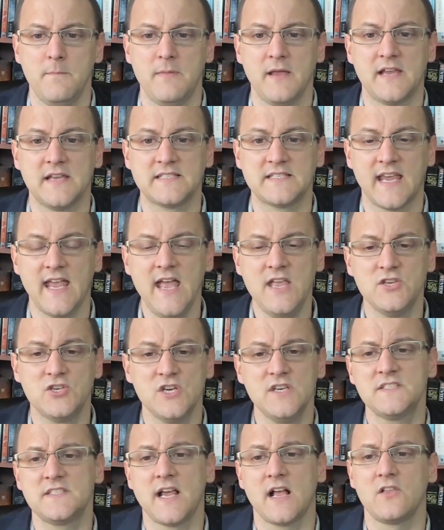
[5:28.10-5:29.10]
Because again,
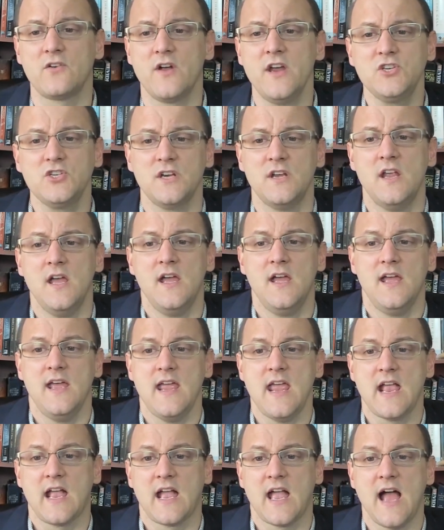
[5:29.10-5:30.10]
Jesus' declaration,
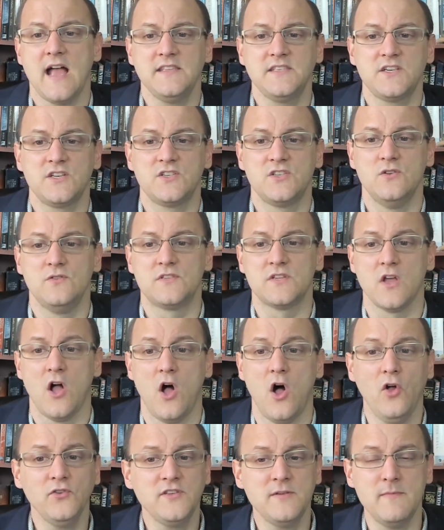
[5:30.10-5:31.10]
it constitutes
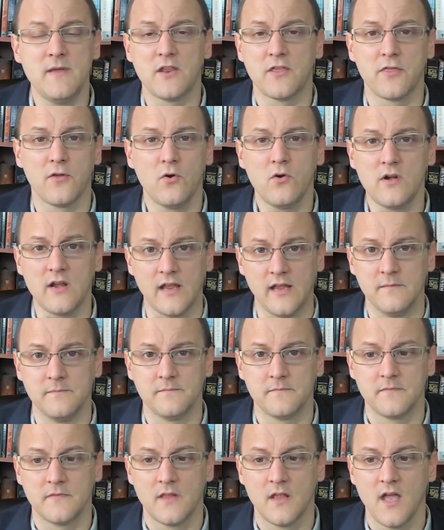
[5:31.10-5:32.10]
ultimate authority
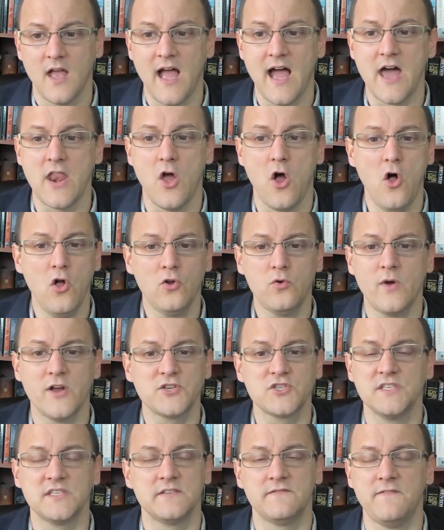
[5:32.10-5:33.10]
on all
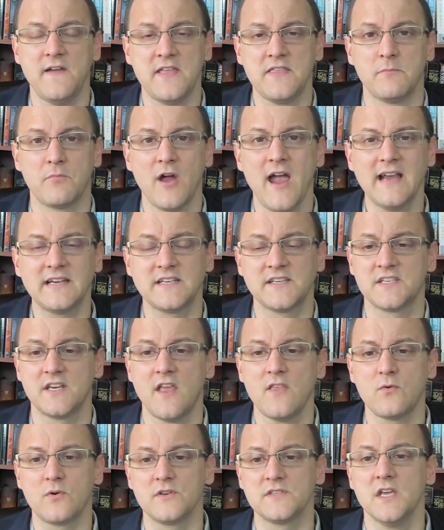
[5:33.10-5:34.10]
questions of faith and practice.
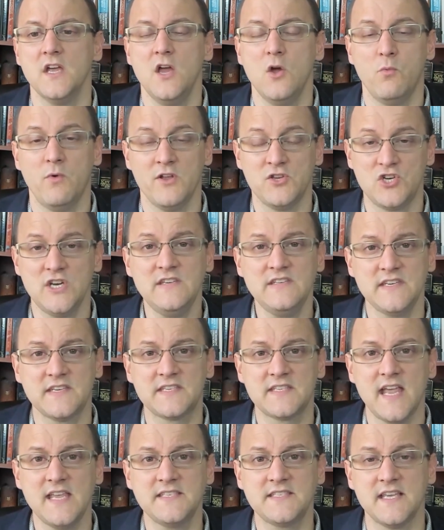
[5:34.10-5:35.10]
In other words, when
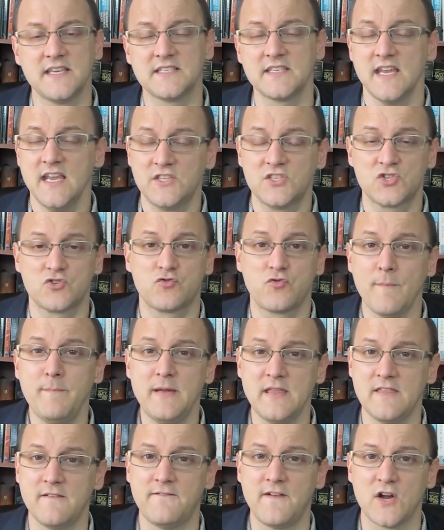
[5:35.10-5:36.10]
Jesus says this, it's
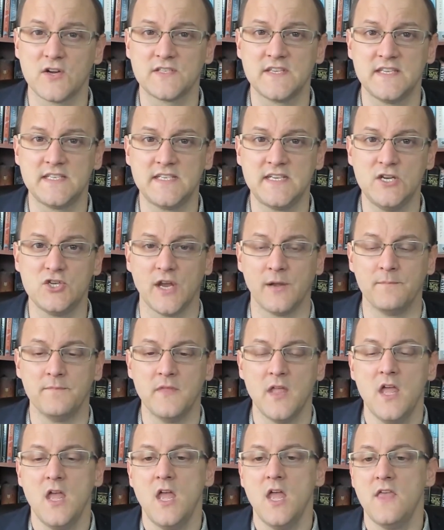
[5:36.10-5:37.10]
trumping the Pharisees'
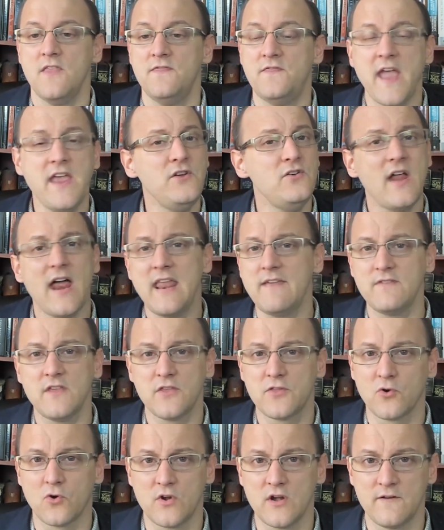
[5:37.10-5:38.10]
teaching. They do not have
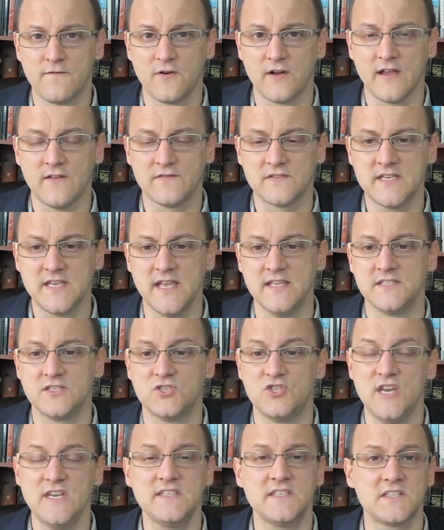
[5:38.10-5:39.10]
the authority to forgive
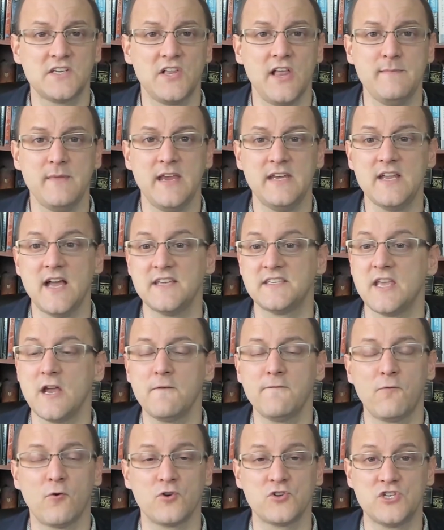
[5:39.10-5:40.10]
sins. Jesus is claiming he does.
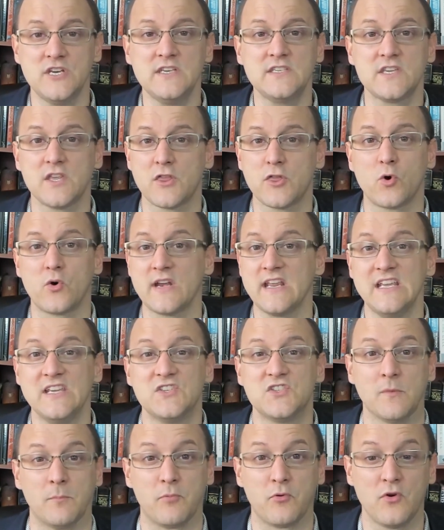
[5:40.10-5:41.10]
Therefore, Jesus' authority
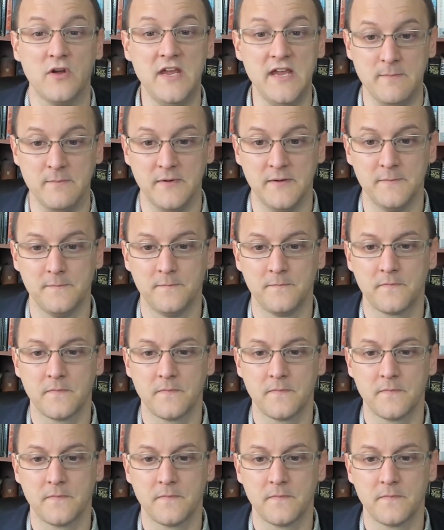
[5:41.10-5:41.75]
is supreme.